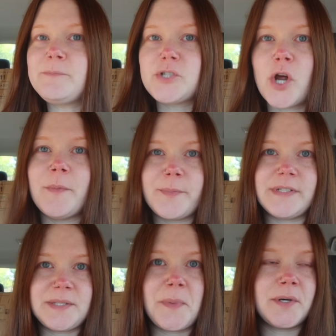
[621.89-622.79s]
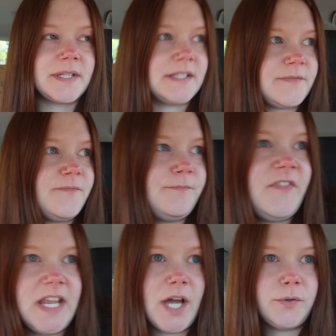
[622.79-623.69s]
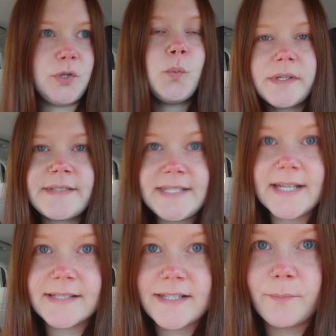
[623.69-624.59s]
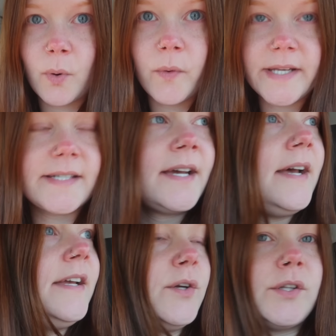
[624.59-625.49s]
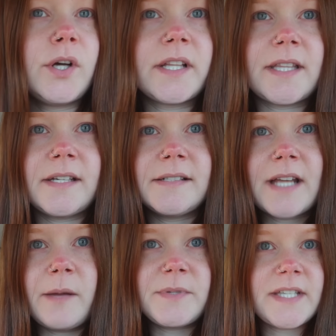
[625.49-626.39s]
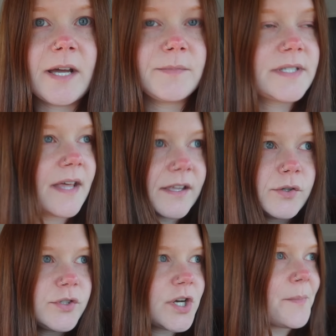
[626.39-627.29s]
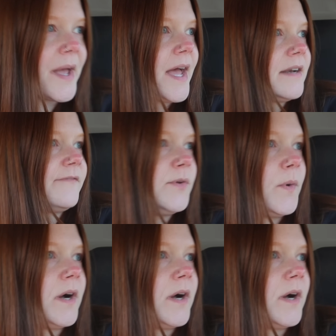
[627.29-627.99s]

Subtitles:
am determined to put Spirit in this video. You will see it at some point. You can look at the timestamps. Like you can jump ahead if you